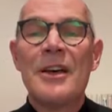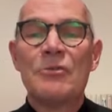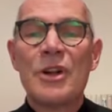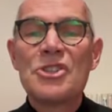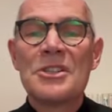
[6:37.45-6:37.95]

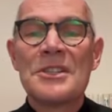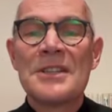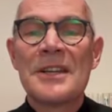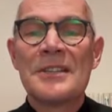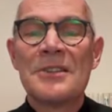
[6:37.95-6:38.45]
Russians
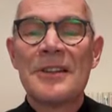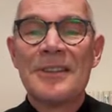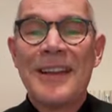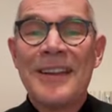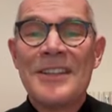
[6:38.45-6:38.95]

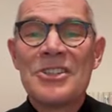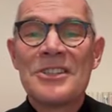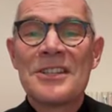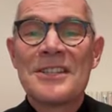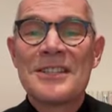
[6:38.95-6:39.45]
in
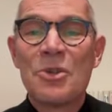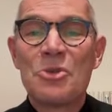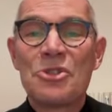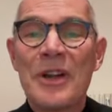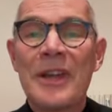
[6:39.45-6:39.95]
addition to
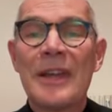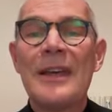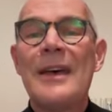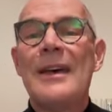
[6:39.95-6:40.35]
slaughtering